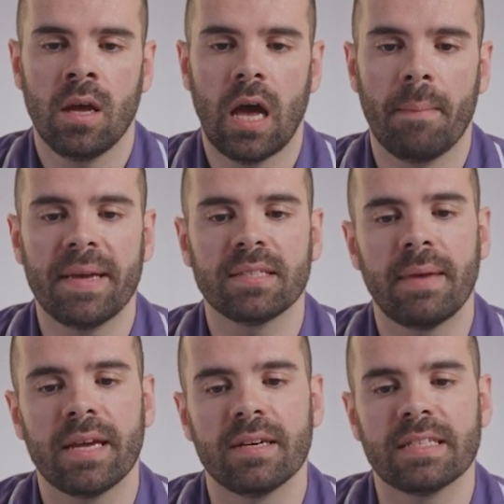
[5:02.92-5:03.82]
A
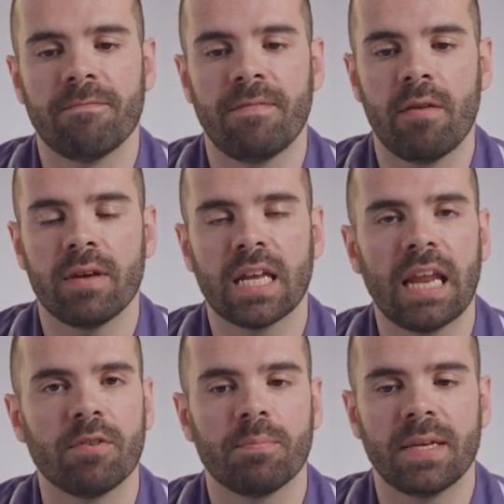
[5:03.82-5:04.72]
pacemaker is a very
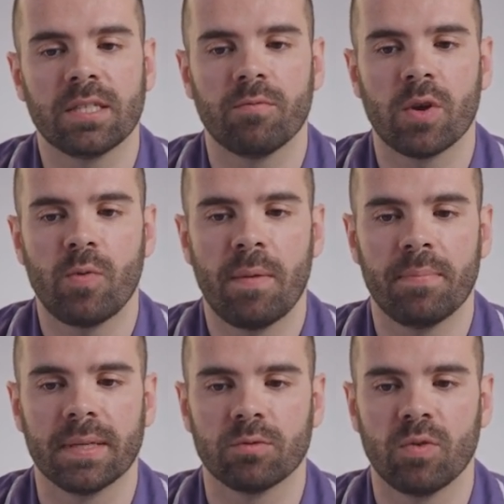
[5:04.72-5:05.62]
clever piece of
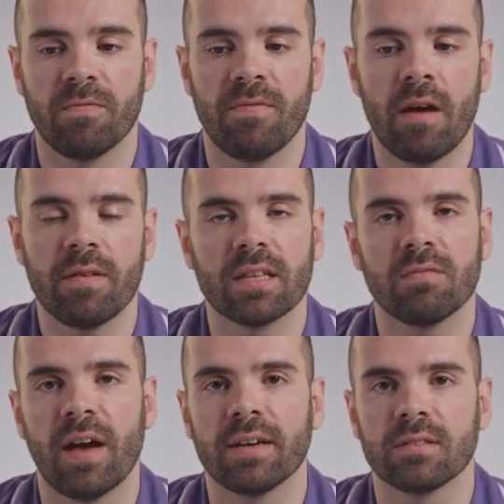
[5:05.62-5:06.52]
equipment with very
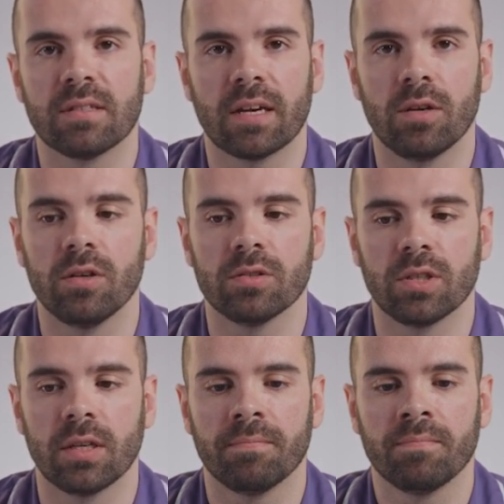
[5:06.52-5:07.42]
advanced
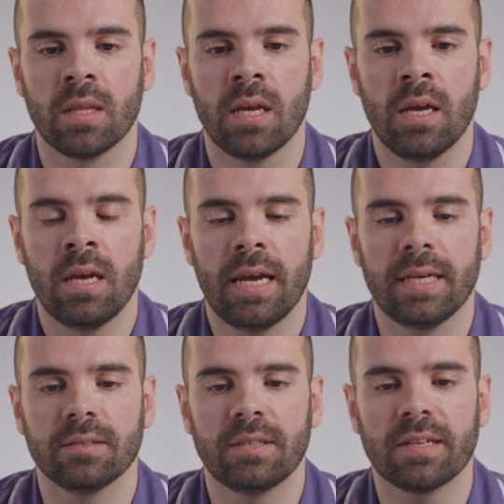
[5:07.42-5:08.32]
technology. It
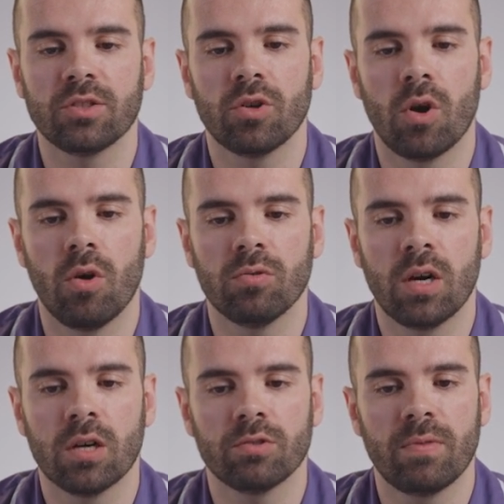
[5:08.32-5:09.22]
detects your own
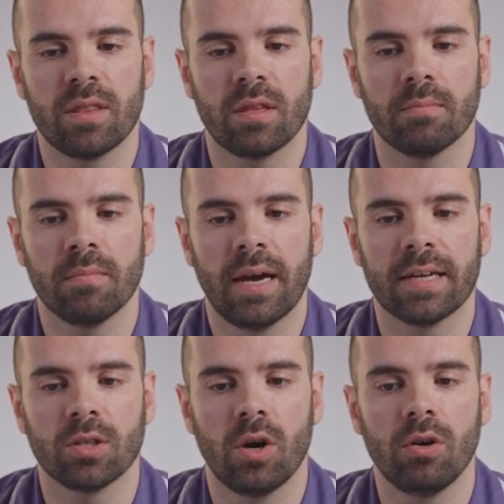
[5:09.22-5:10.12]
heart rhythm
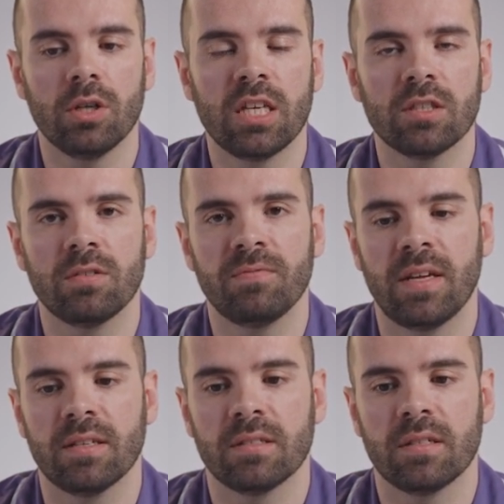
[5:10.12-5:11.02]
and only
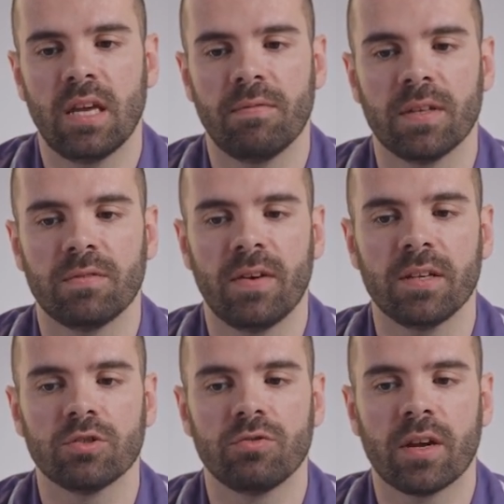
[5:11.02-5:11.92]
intervenes if it
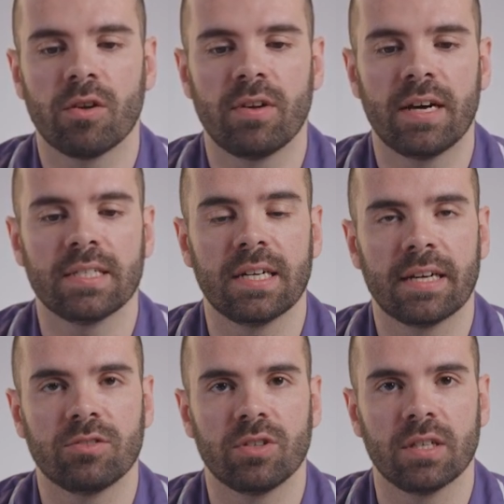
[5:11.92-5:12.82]
fails to recognize
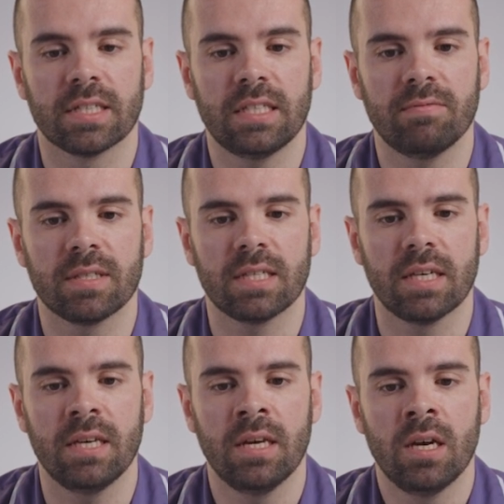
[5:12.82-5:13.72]
electrical
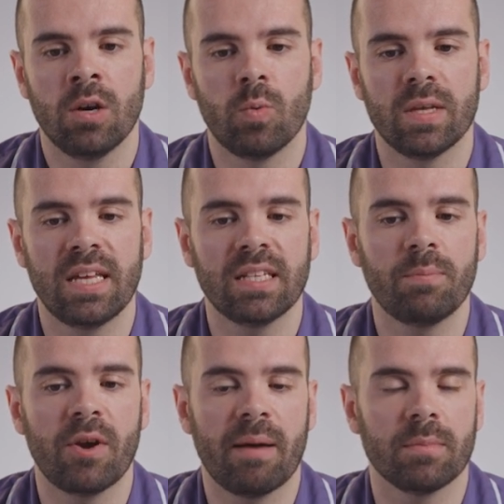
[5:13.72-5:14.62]
activity within the
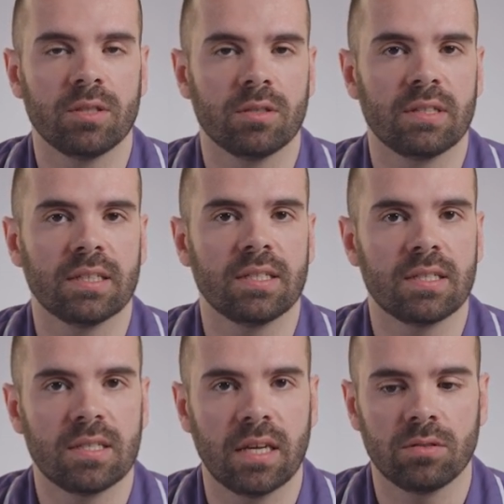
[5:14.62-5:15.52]
parameters that is
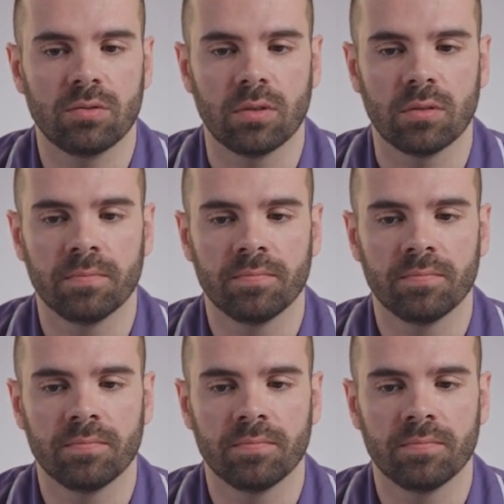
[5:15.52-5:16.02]
set to.